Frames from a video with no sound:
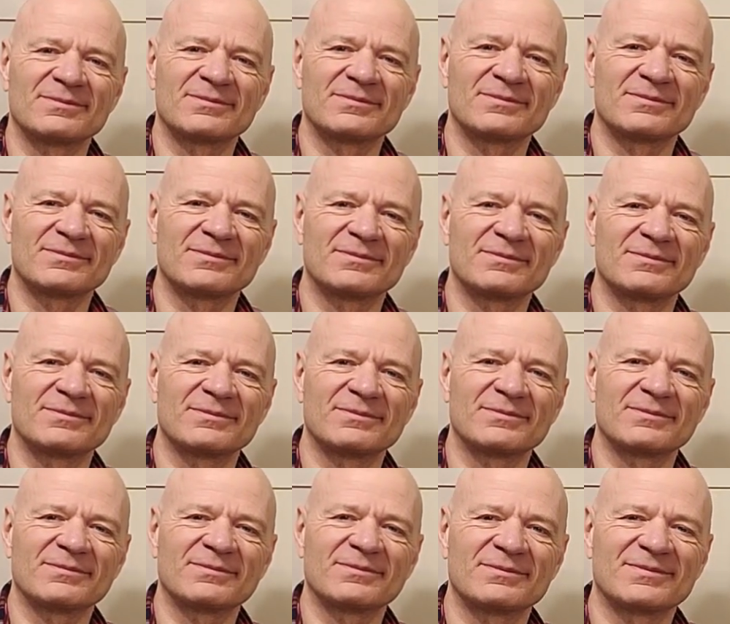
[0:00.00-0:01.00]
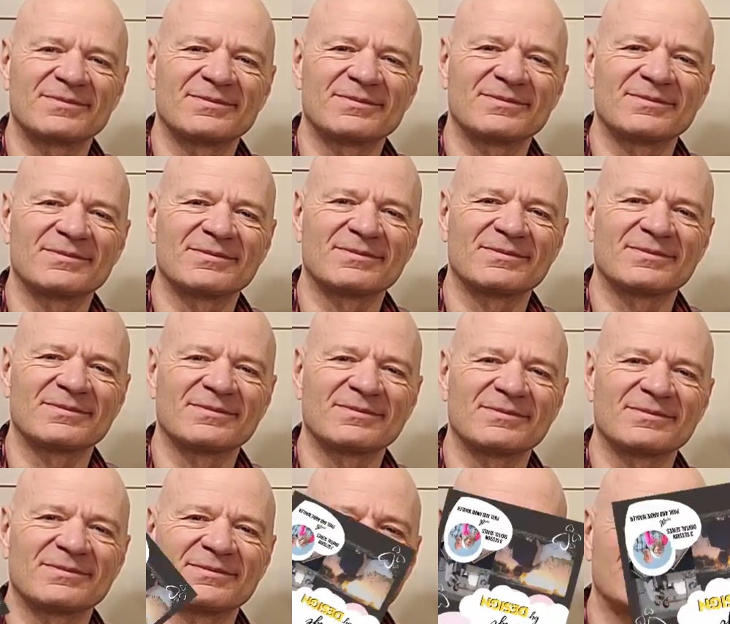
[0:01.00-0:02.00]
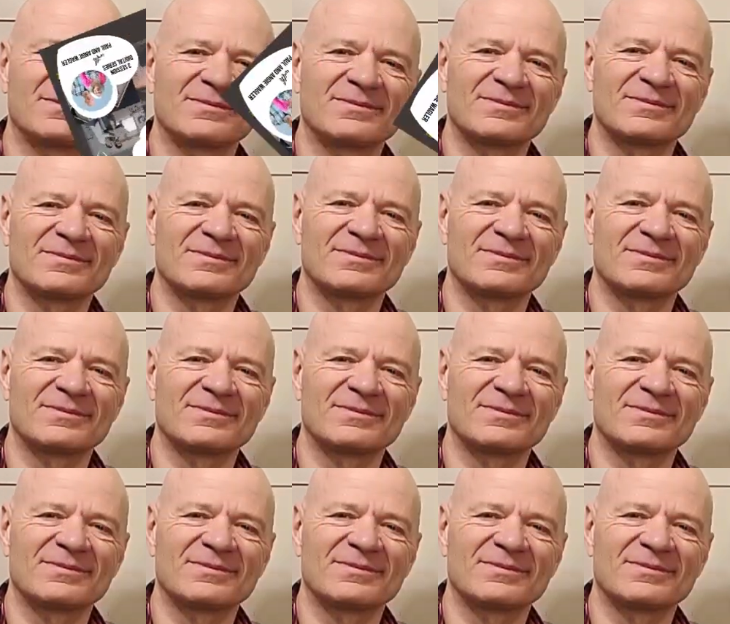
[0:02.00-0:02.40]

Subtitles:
The person shown says nothing.